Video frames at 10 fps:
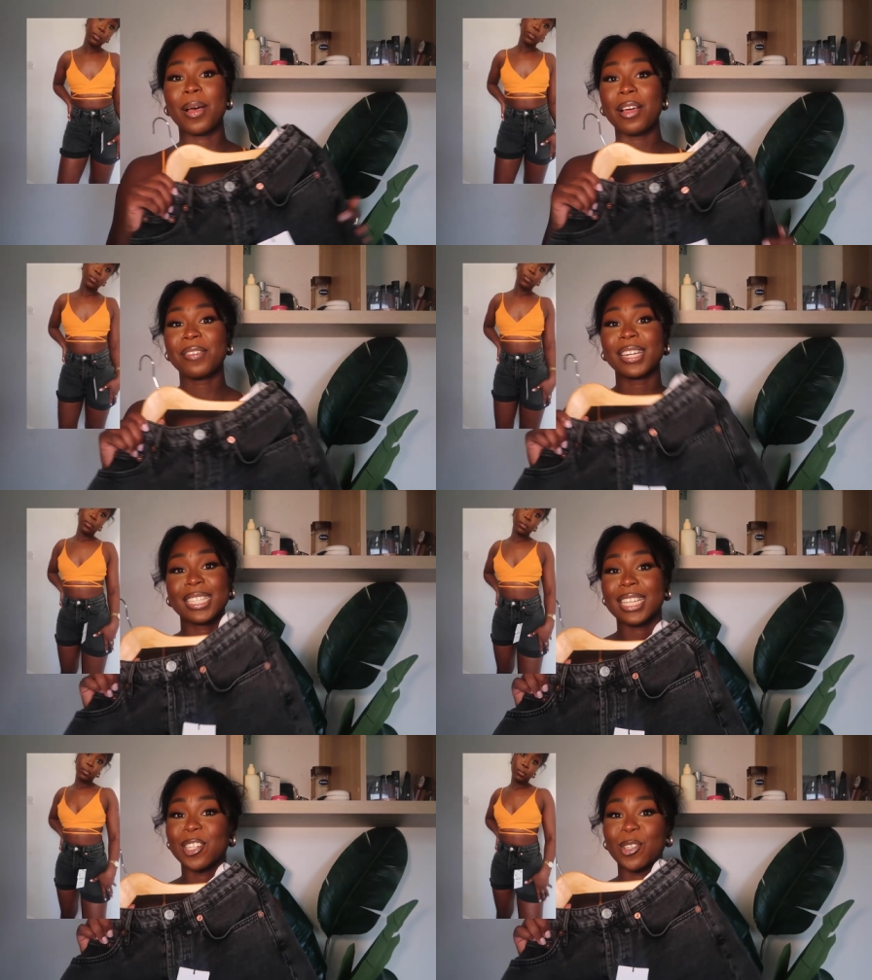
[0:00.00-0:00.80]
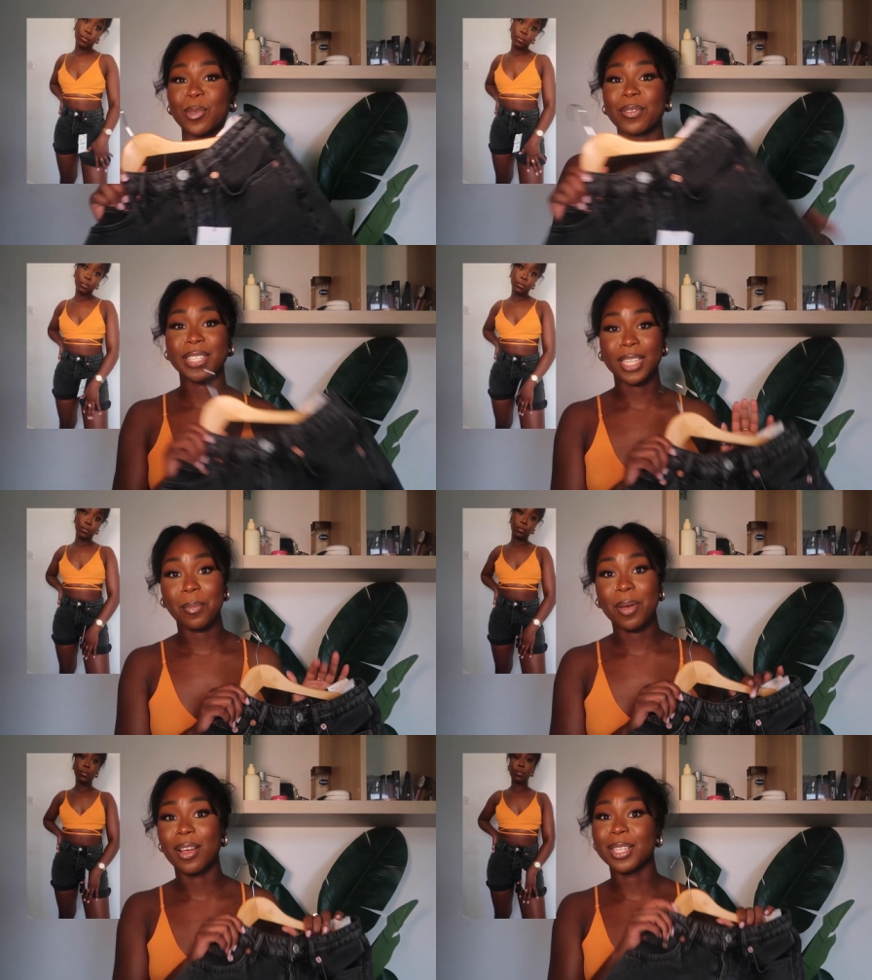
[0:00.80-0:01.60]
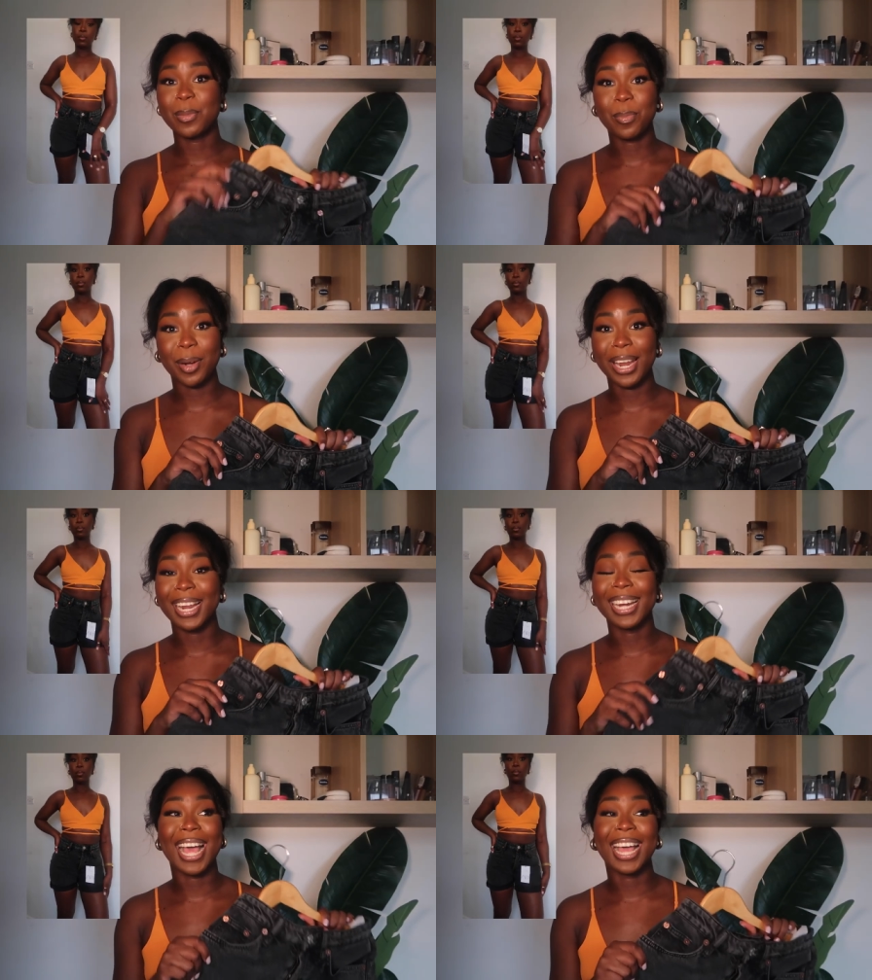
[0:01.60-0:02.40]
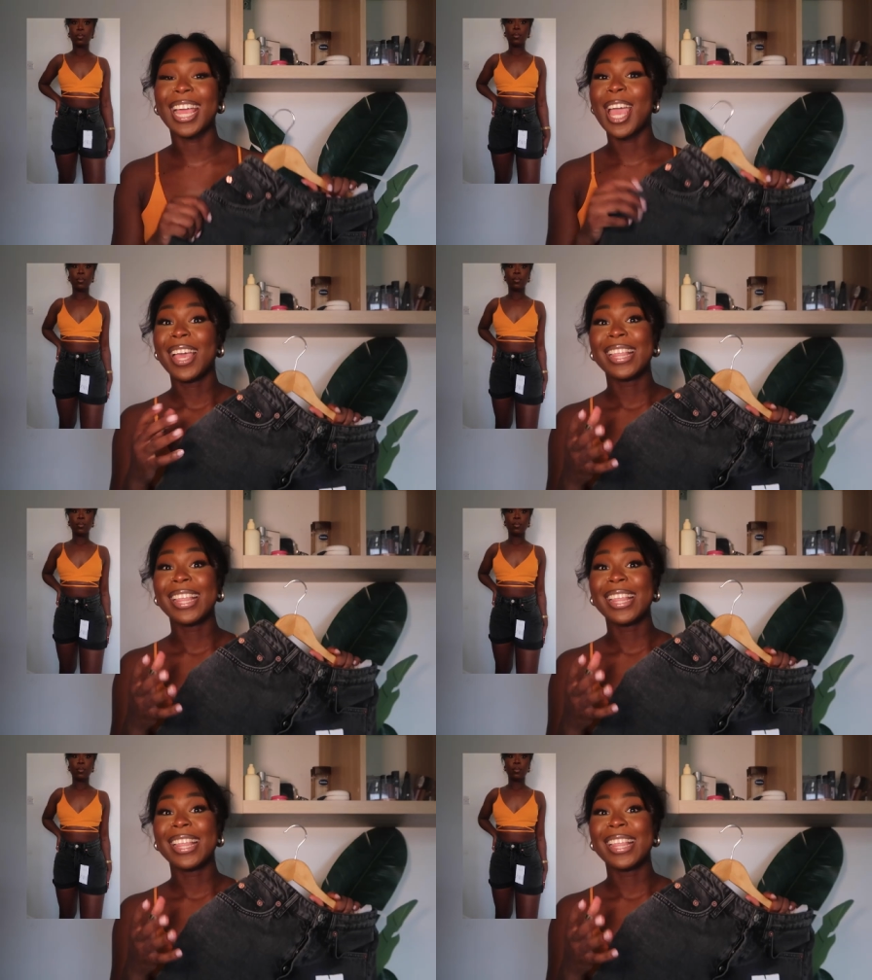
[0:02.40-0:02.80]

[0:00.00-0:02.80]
perfect essentials for summer spring like